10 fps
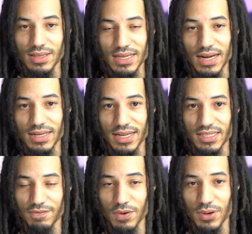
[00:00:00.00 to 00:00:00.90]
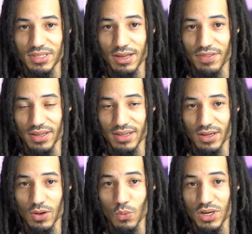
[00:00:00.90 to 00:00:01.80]
This kind of takes the focus off
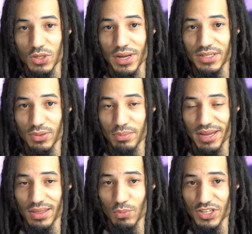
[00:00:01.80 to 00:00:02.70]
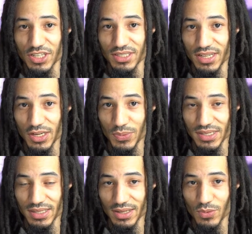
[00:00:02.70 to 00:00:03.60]
thinking, what do I do to make them watch
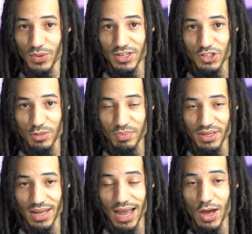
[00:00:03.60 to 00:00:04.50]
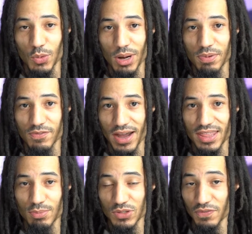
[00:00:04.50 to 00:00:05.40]
continuously, when it should be, how do I
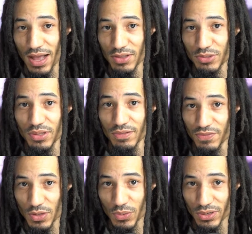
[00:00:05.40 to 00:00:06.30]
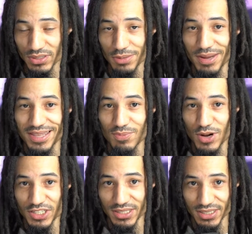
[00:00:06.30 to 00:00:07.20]
provide the most value to the viewer to make them
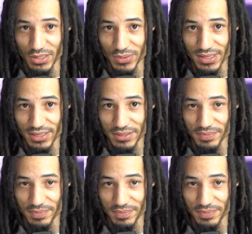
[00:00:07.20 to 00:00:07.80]
watch continuously?